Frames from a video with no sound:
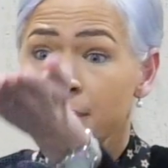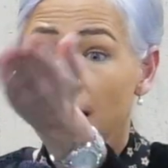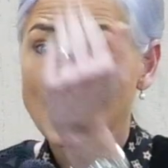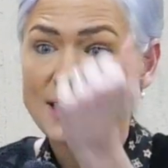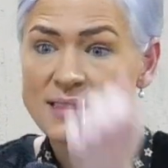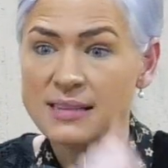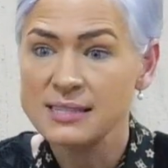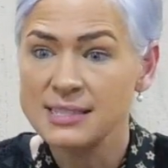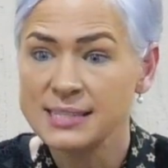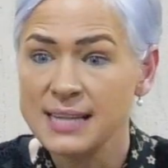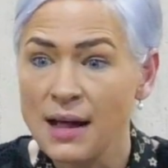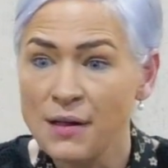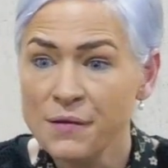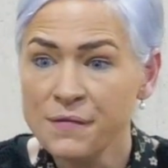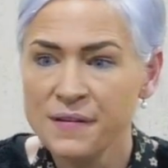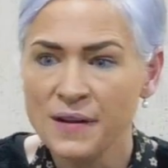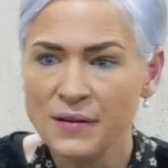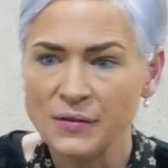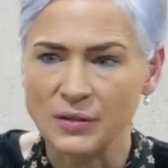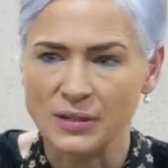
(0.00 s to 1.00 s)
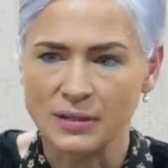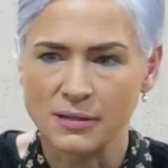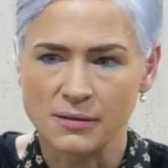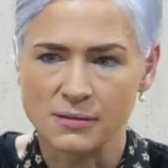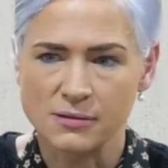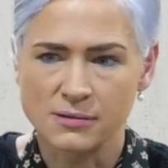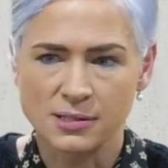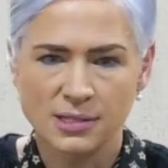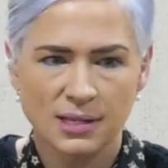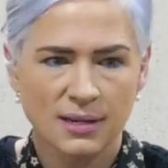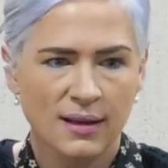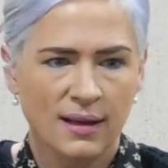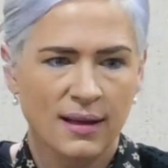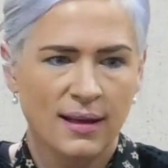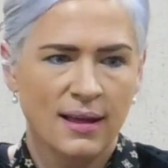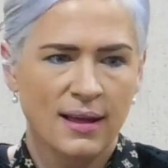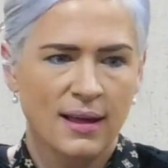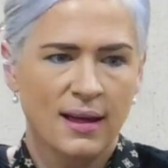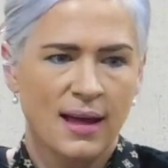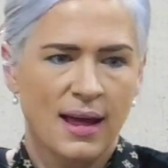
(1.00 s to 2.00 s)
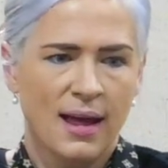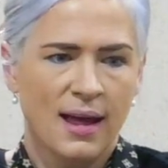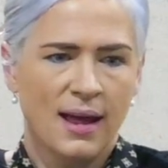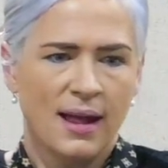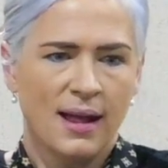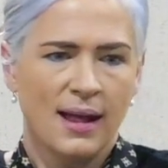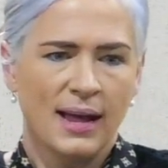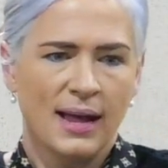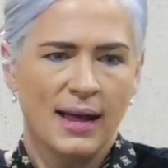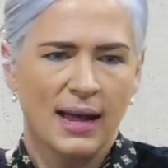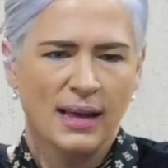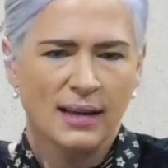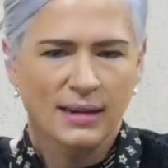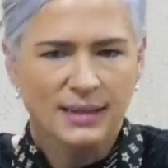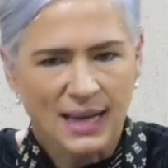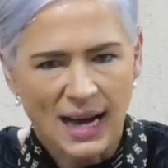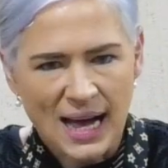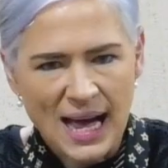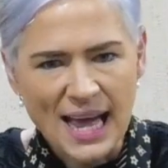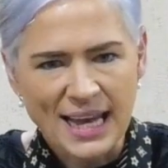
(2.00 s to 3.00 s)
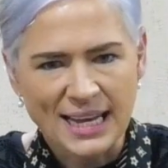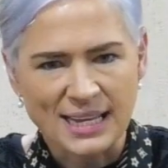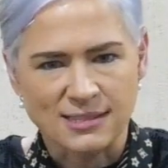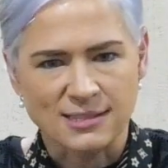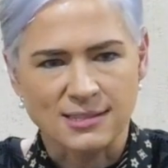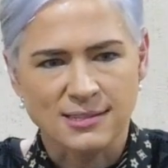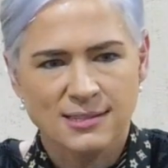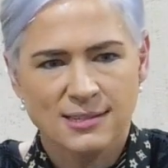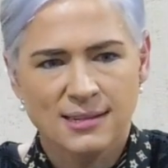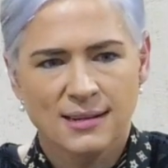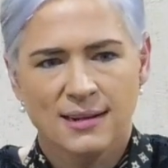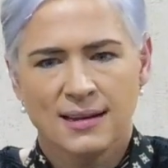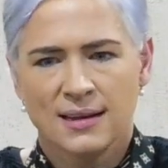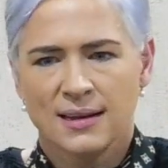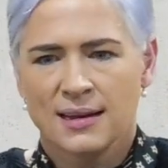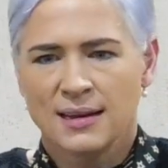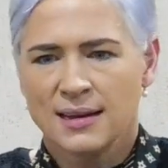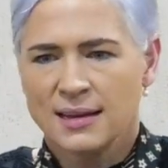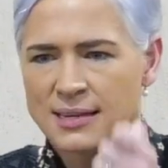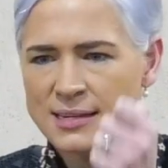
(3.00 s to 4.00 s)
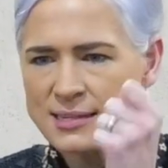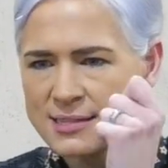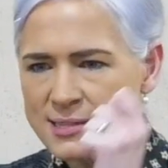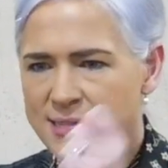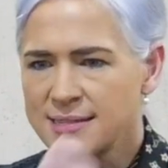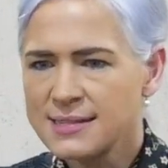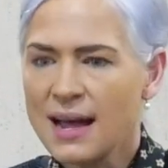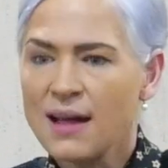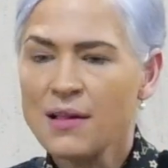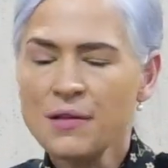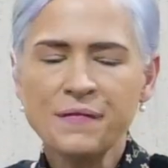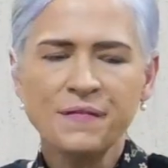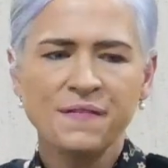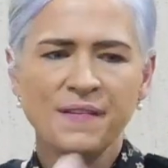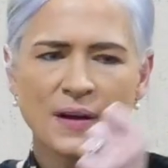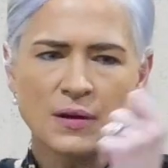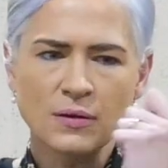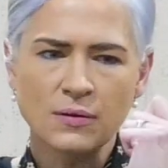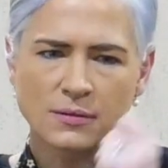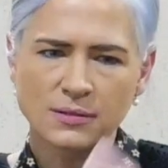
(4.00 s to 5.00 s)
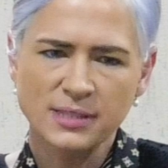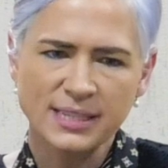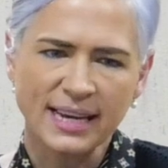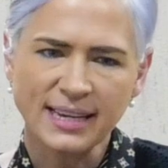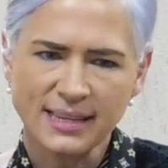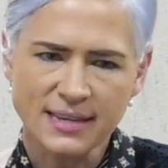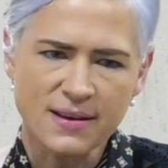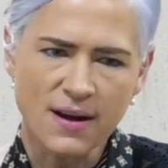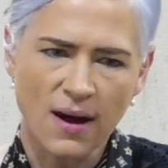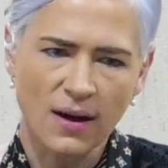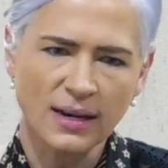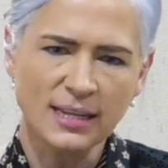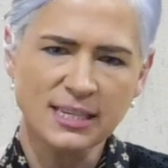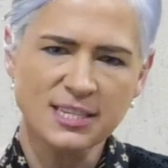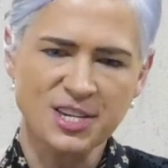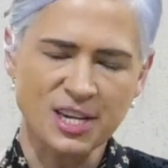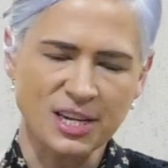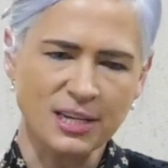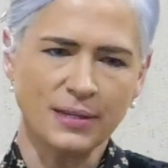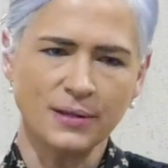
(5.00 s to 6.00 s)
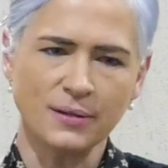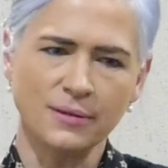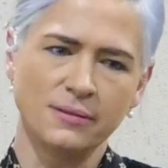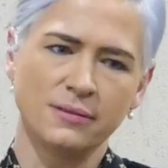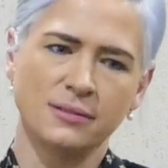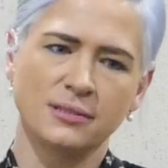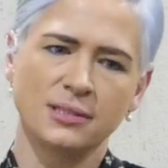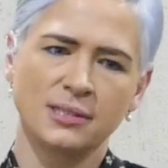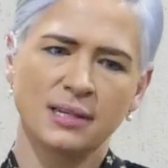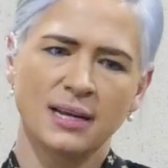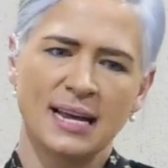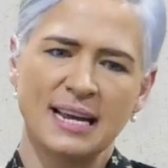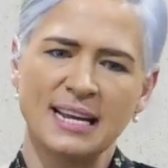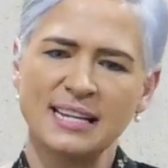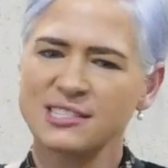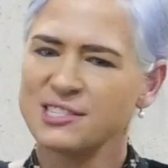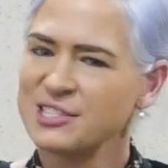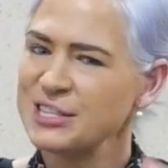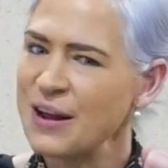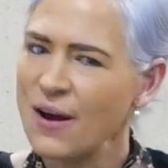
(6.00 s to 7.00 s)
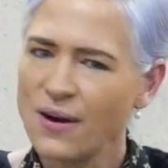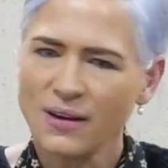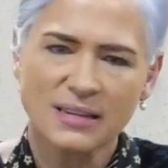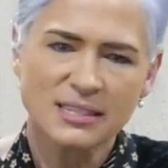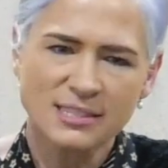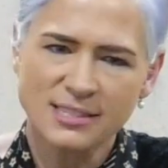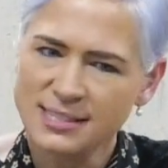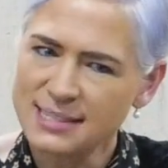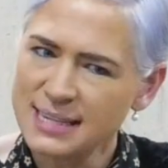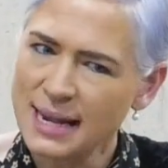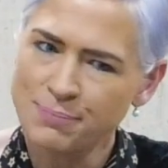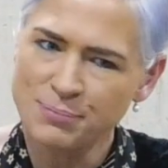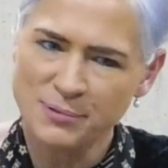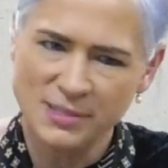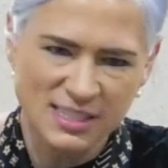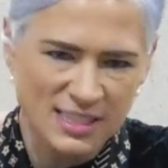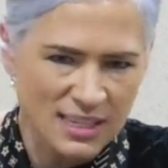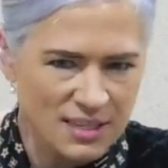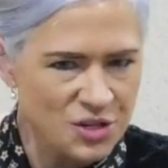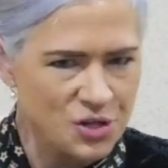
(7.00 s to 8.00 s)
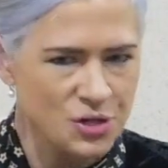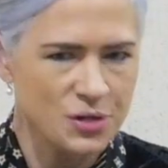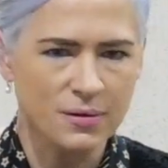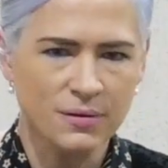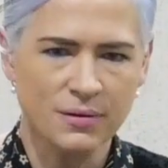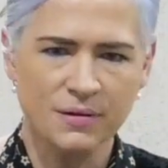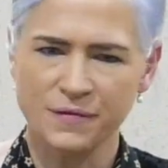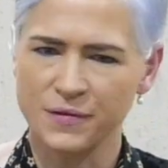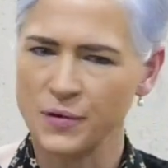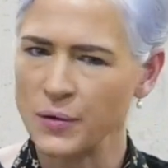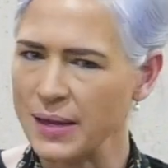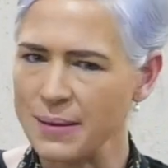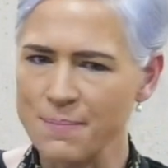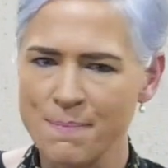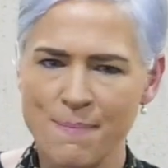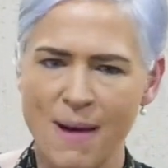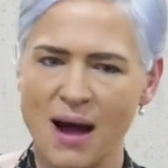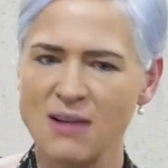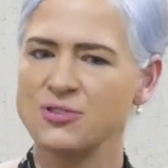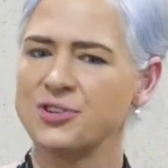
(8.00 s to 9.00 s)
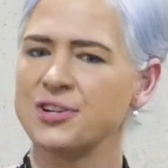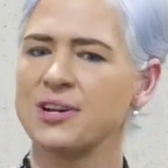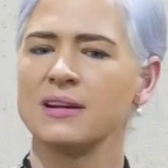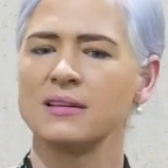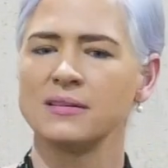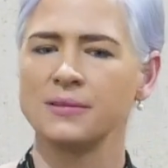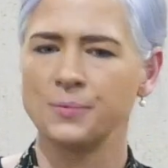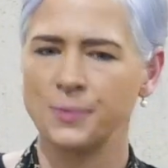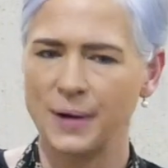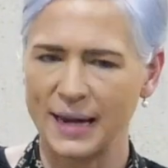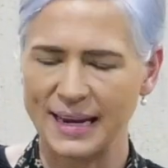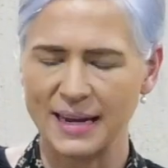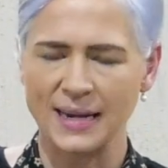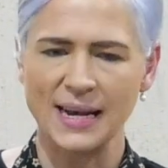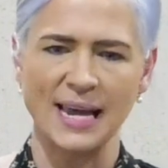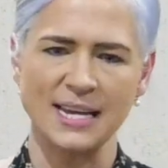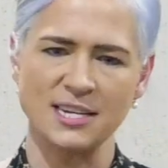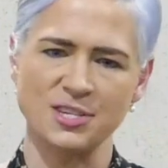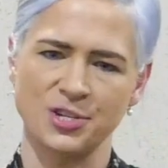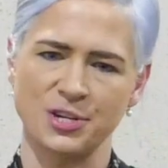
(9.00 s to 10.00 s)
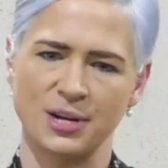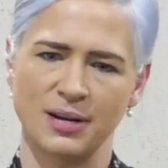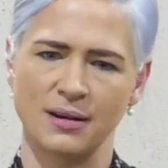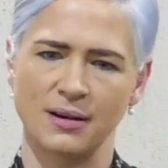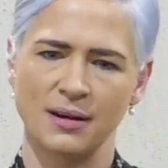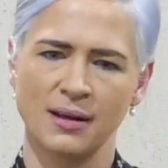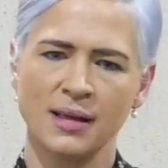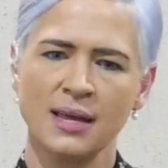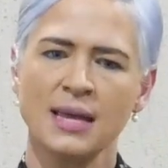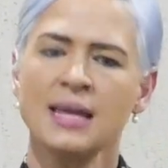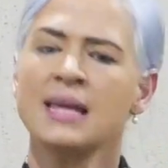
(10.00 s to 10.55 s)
like the cell phone use. Guys, cell phone or technology use is not a substitute for emotional regulation.